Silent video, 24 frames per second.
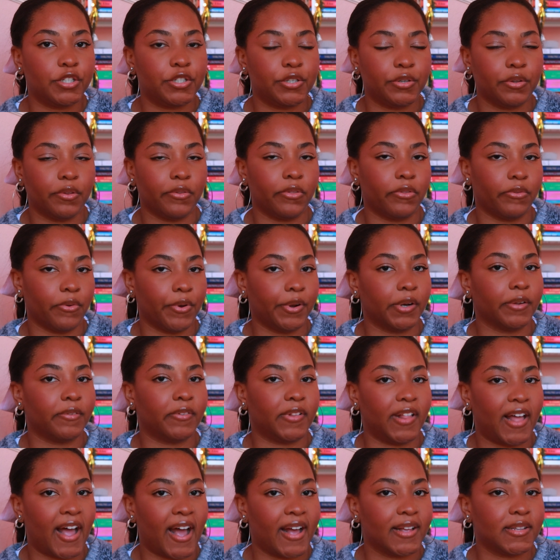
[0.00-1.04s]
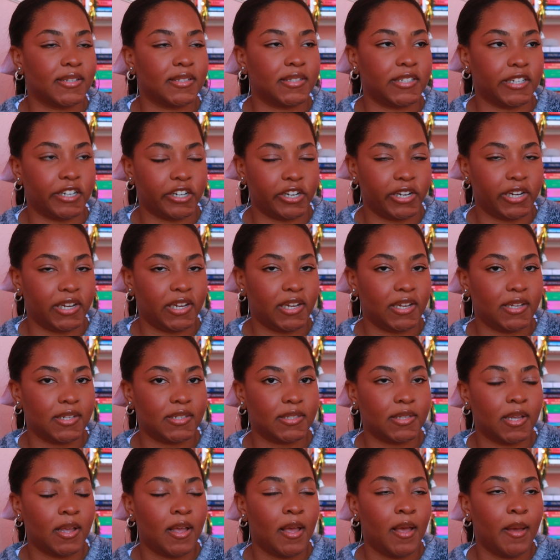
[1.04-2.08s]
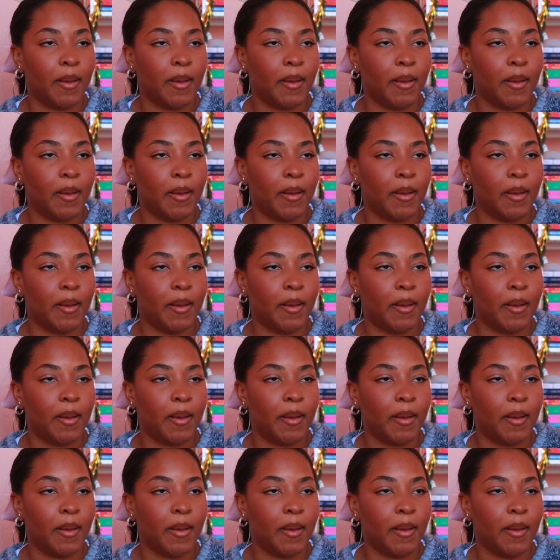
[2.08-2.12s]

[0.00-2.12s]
to Throne of Glass series,